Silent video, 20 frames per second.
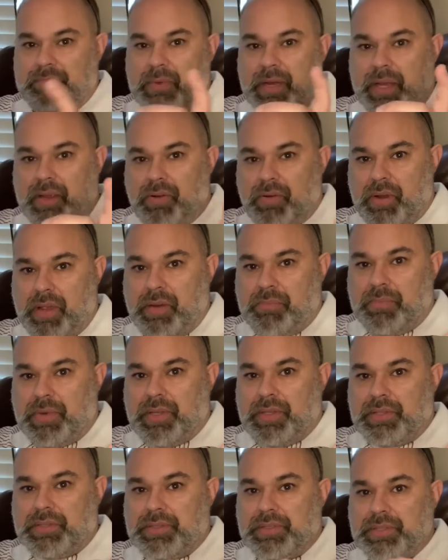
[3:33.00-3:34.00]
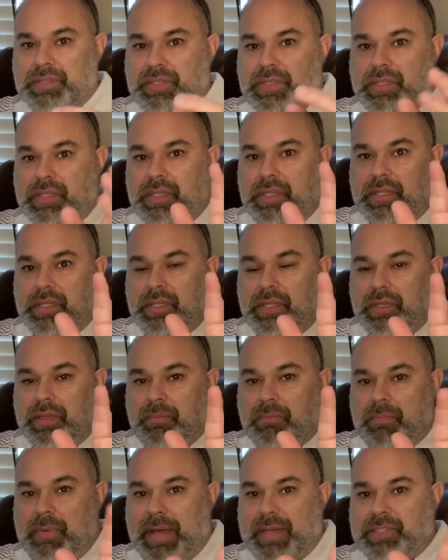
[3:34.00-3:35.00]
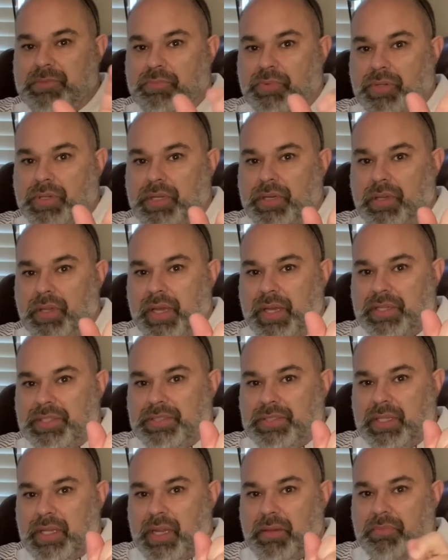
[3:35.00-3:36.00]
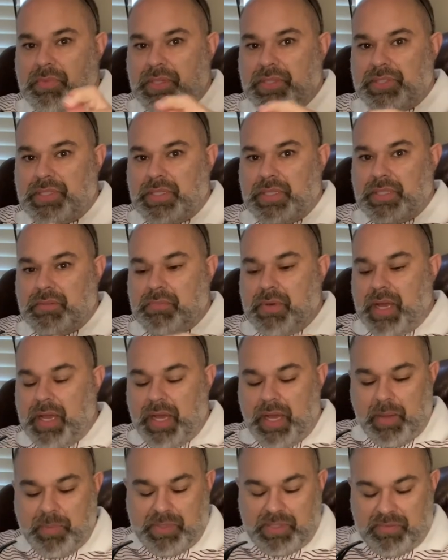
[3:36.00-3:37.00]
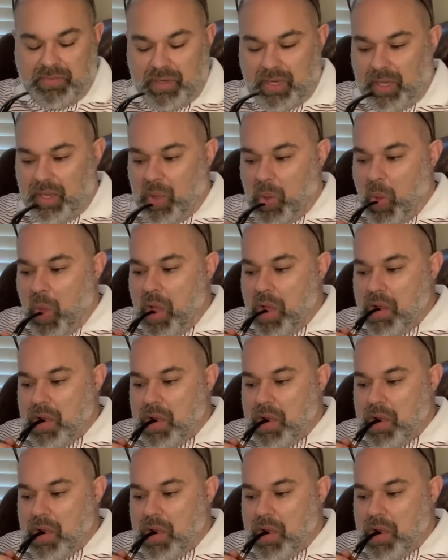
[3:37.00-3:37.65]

my grandmother's matchbook collection that I mentioned in my hobbies video.